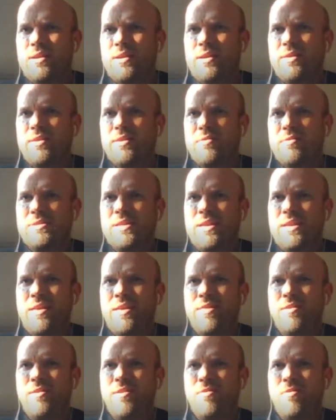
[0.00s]
there was
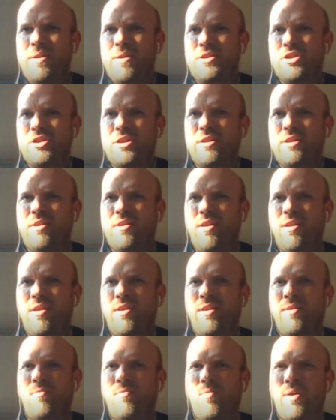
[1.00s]
another question
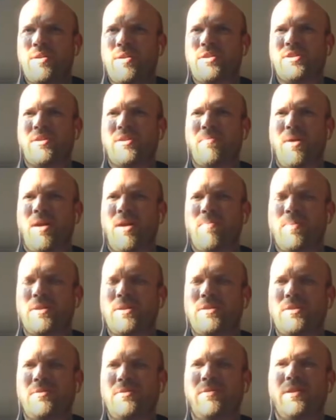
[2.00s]
on what are some
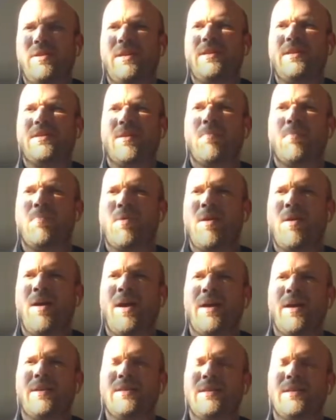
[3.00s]
opportunities
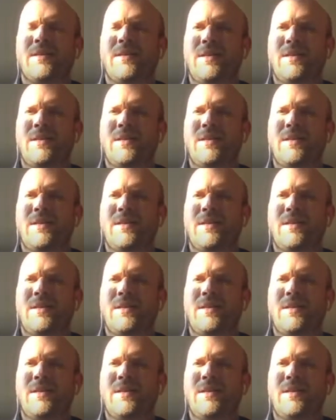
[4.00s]
abroad?